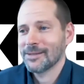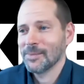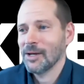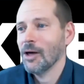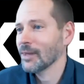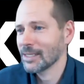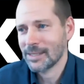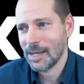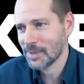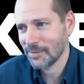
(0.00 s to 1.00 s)
I mean, all these
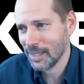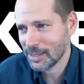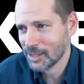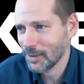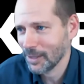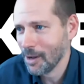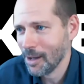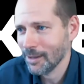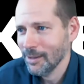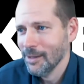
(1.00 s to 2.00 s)
types of things going
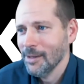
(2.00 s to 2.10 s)
on.